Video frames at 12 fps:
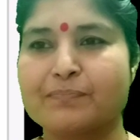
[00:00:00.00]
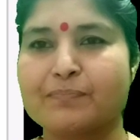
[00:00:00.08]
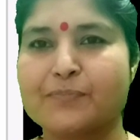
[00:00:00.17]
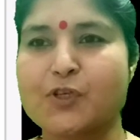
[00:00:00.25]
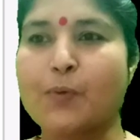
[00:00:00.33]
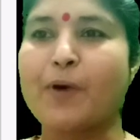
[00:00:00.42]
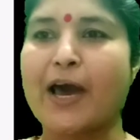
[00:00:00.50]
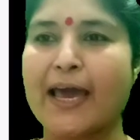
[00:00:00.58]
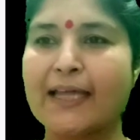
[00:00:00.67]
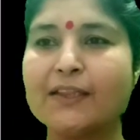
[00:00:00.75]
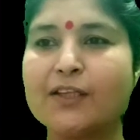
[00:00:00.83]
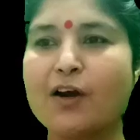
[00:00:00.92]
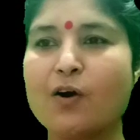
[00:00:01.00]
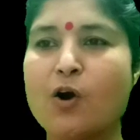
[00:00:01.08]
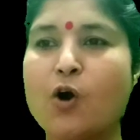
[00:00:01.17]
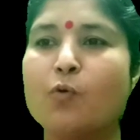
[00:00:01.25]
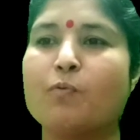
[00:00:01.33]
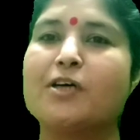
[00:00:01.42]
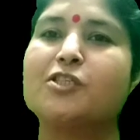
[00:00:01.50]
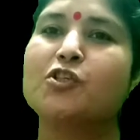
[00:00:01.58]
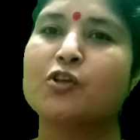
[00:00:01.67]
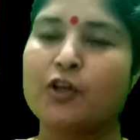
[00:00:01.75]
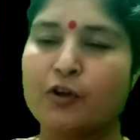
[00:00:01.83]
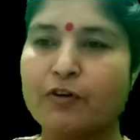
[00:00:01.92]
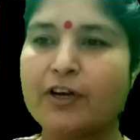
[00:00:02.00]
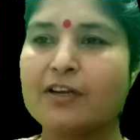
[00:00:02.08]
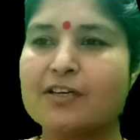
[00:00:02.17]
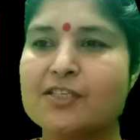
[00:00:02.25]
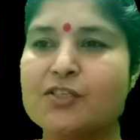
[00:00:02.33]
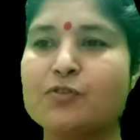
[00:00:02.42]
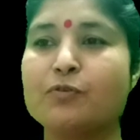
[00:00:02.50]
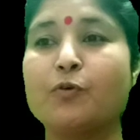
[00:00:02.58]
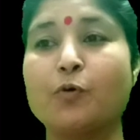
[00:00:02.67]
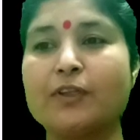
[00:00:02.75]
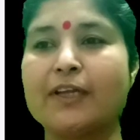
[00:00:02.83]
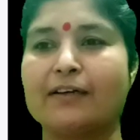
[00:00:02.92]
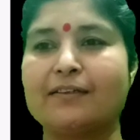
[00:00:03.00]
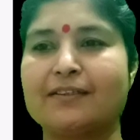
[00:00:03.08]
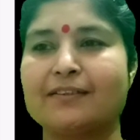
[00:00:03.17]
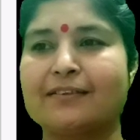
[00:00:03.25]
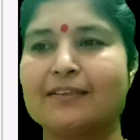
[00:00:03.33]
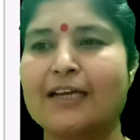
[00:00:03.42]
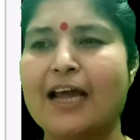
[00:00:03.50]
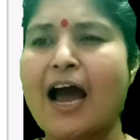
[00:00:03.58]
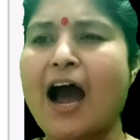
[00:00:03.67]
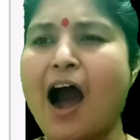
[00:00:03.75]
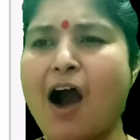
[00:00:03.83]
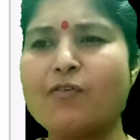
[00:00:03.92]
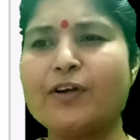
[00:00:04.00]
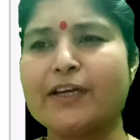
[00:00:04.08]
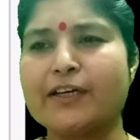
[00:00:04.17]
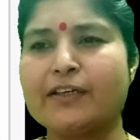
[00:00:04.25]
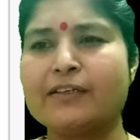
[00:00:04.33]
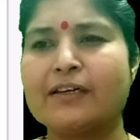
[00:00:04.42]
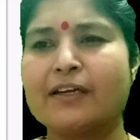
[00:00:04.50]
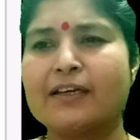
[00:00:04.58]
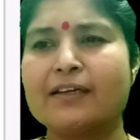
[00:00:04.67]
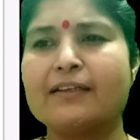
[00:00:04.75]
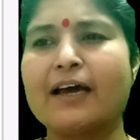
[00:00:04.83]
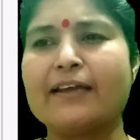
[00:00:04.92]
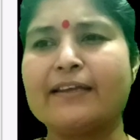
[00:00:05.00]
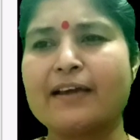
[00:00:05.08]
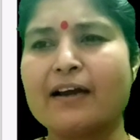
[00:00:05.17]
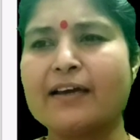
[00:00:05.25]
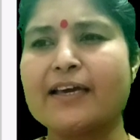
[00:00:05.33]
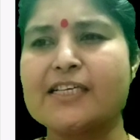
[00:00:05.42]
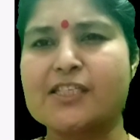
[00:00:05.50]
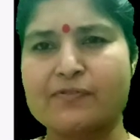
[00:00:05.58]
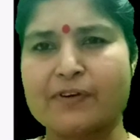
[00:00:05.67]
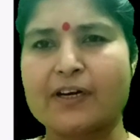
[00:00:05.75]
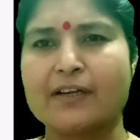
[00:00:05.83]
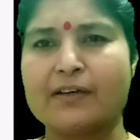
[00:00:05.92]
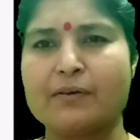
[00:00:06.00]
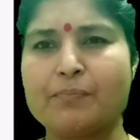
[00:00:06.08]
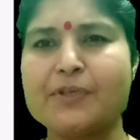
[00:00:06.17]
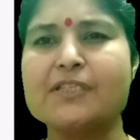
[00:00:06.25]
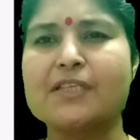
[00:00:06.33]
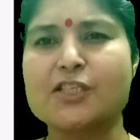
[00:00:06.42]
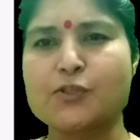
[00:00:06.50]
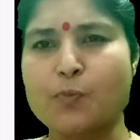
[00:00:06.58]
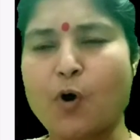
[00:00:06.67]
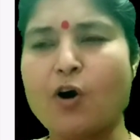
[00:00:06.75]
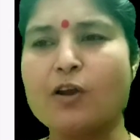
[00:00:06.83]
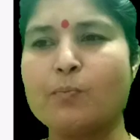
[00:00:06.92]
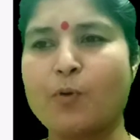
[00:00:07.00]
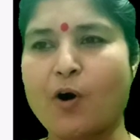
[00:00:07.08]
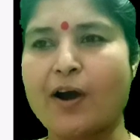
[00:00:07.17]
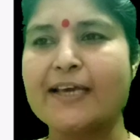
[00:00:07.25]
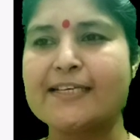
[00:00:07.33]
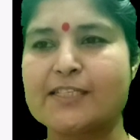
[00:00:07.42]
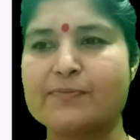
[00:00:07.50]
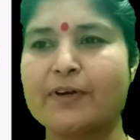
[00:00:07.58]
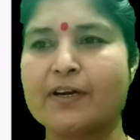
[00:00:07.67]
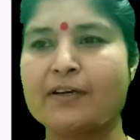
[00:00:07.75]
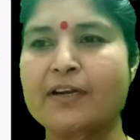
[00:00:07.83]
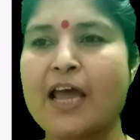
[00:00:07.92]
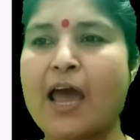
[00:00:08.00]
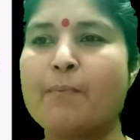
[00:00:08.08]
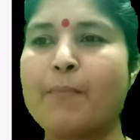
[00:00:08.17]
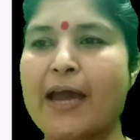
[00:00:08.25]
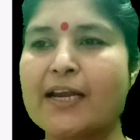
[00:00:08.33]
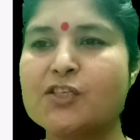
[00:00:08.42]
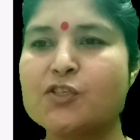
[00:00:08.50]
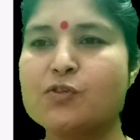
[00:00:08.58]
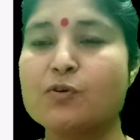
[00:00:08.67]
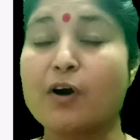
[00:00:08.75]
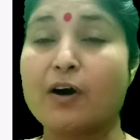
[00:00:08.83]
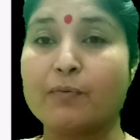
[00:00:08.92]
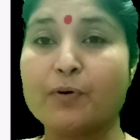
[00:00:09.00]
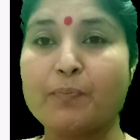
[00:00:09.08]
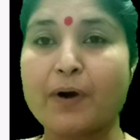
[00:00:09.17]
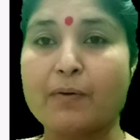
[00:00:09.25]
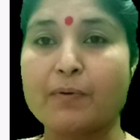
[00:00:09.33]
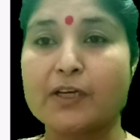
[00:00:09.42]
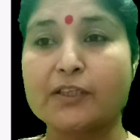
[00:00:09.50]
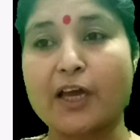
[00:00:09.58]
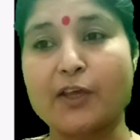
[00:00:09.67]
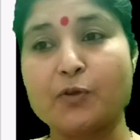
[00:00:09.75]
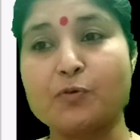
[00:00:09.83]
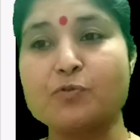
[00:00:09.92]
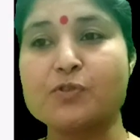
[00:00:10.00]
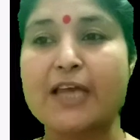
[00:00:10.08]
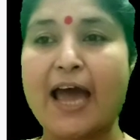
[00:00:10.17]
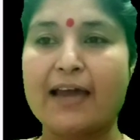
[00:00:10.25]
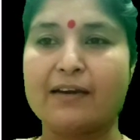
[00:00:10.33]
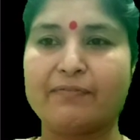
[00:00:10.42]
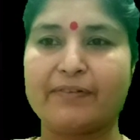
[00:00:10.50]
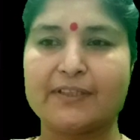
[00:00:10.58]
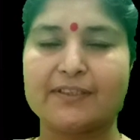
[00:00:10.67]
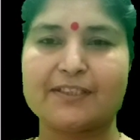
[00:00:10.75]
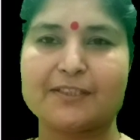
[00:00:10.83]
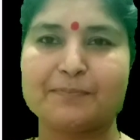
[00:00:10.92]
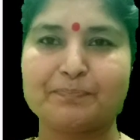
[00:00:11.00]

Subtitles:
So Mahendra was curious to know that how did the young Iswaran, means the small boy Iswaran, manage to overpower the huge elephant.